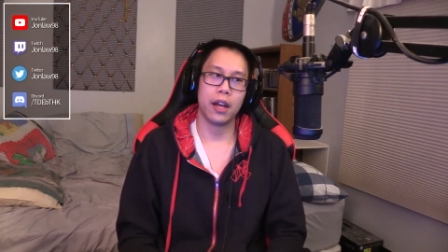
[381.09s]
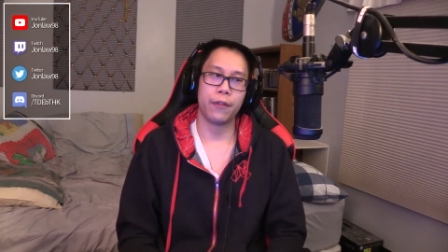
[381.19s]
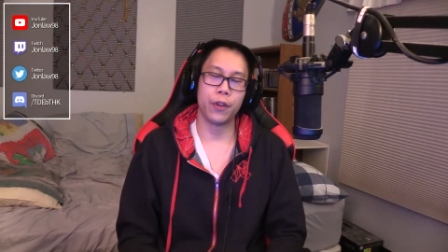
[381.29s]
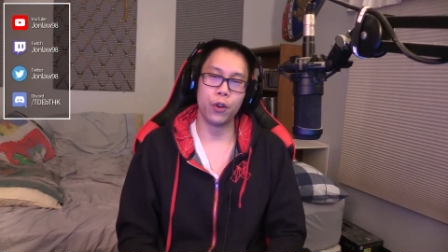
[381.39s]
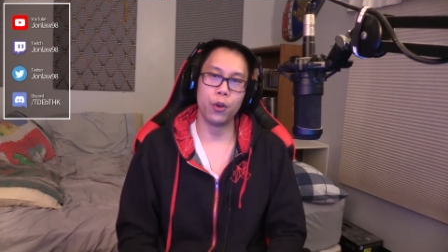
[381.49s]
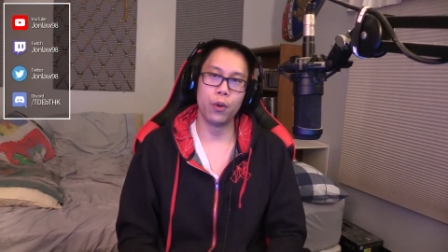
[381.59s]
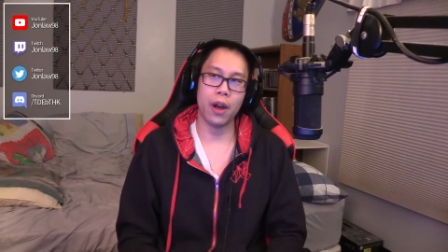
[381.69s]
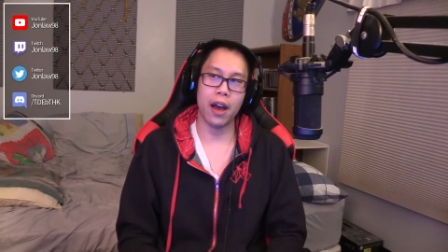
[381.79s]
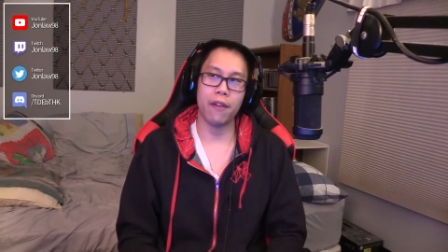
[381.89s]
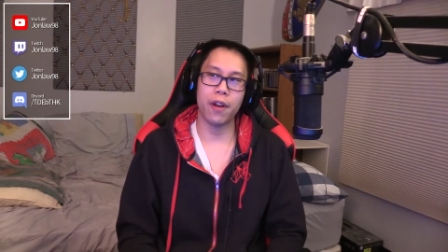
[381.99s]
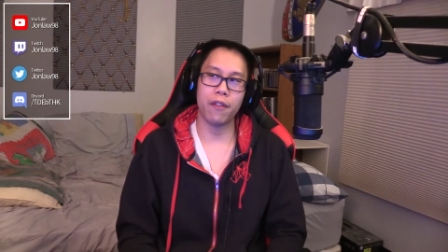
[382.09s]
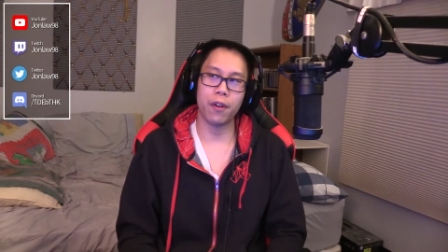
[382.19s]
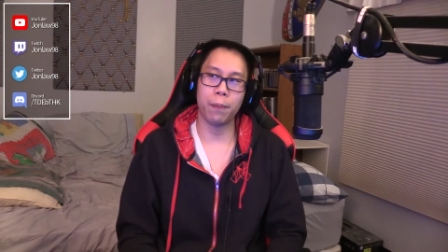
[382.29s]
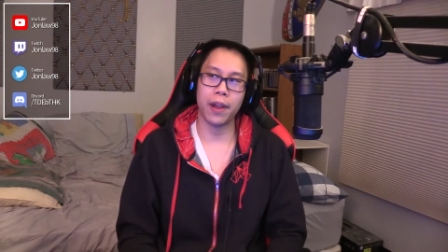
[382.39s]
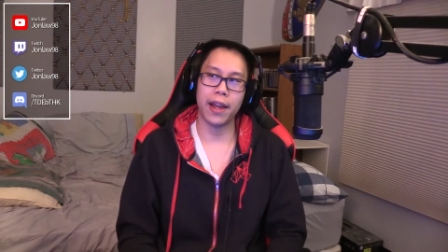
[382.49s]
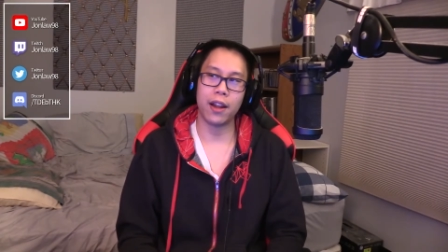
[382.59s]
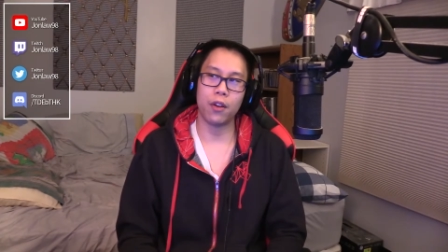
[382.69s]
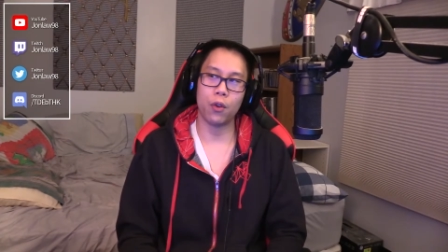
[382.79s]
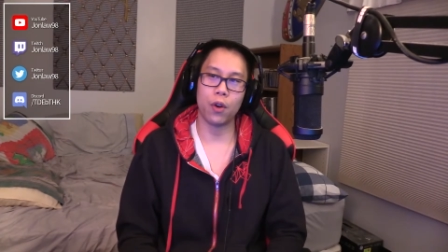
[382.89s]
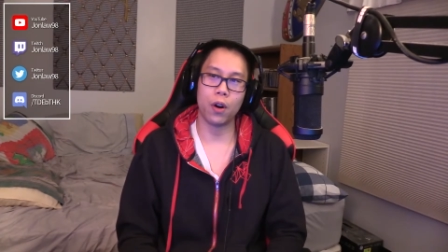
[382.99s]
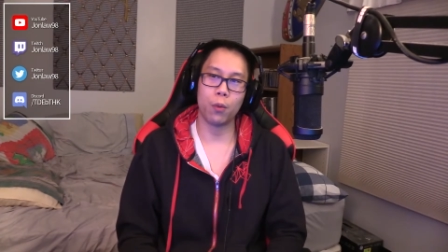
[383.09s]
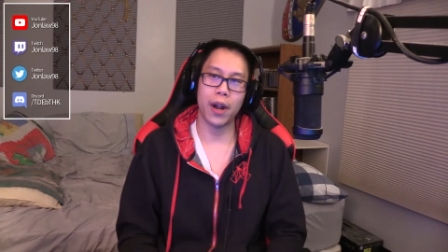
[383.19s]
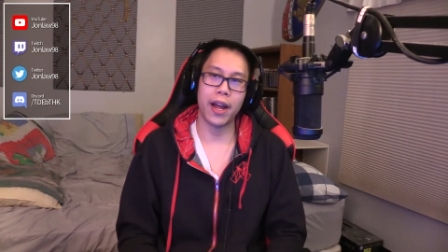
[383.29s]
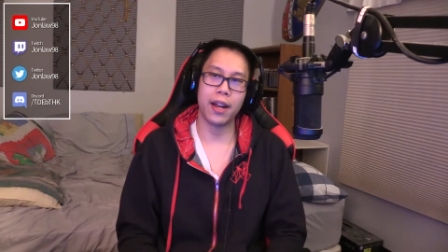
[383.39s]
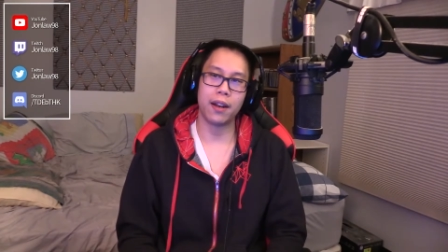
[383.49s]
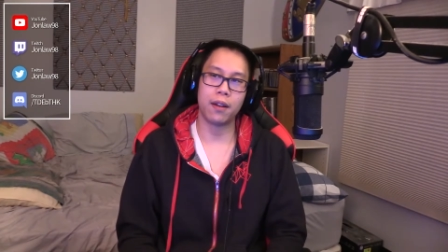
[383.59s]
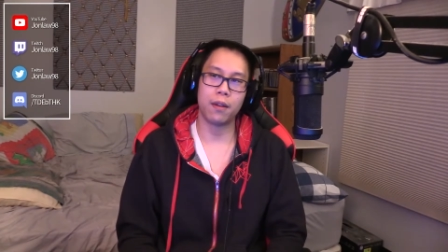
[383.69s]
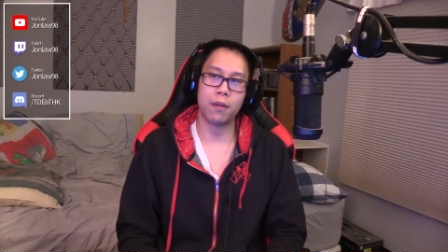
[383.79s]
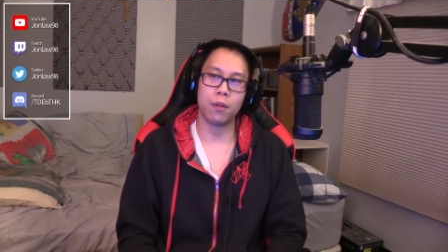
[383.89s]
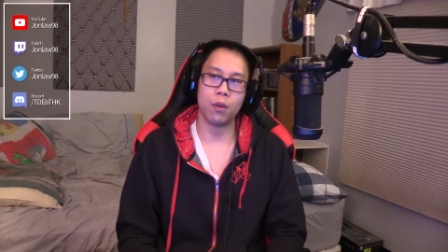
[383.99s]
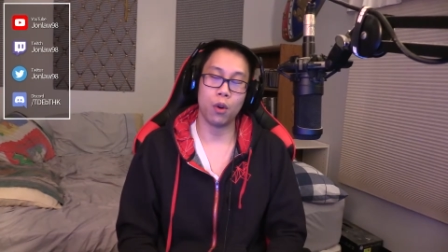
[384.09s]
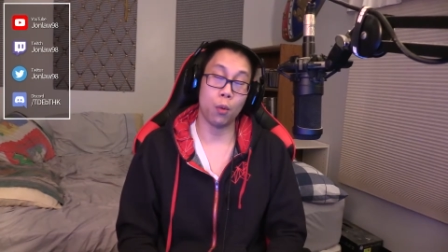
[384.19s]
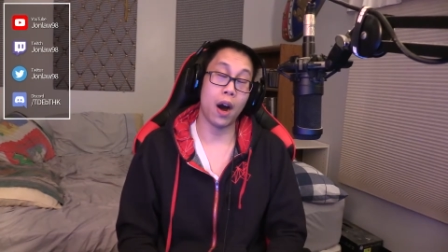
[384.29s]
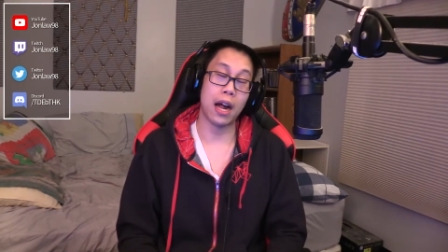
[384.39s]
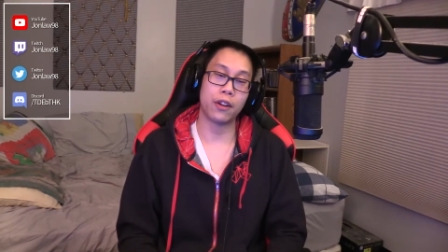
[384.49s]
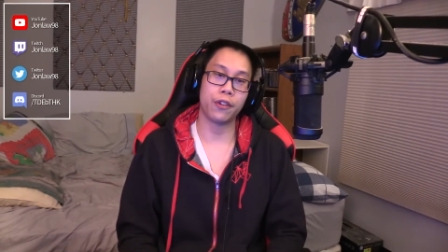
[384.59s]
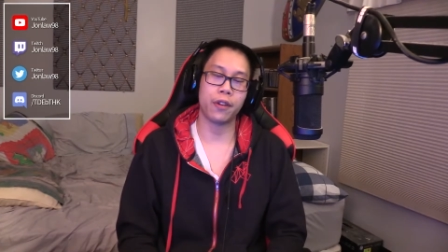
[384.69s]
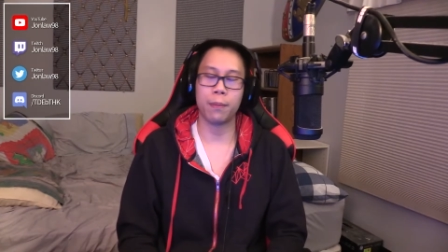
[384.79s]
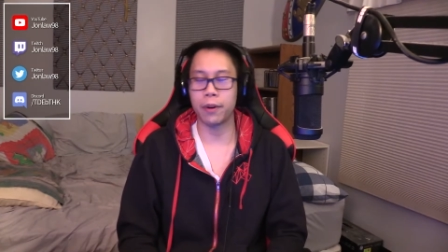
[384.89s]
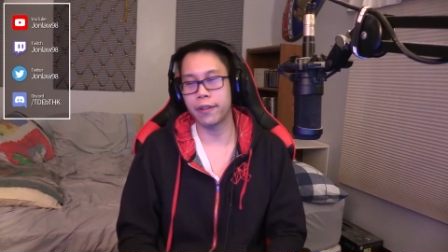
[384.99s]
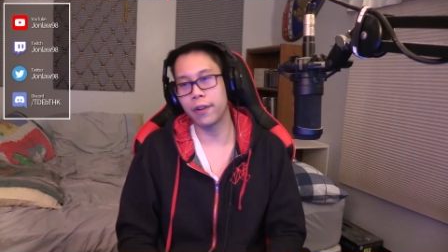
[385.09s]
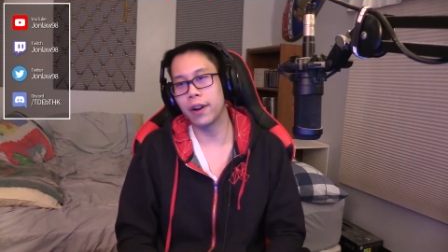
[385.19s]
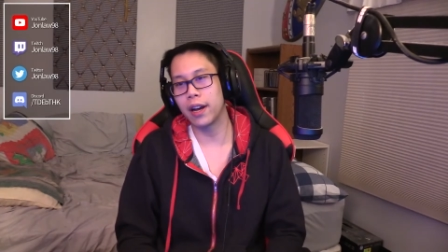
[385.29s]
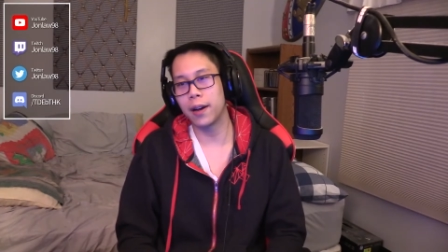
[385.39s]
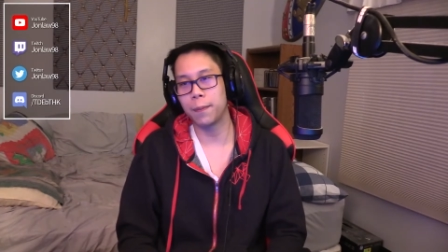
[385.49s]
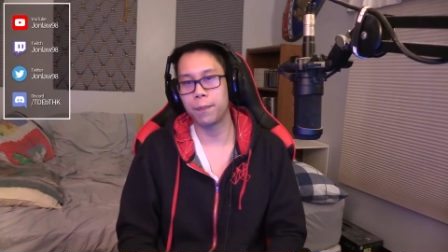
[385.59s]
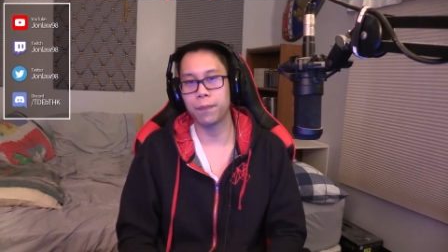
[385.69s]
If you have ever played or read or watched Persona,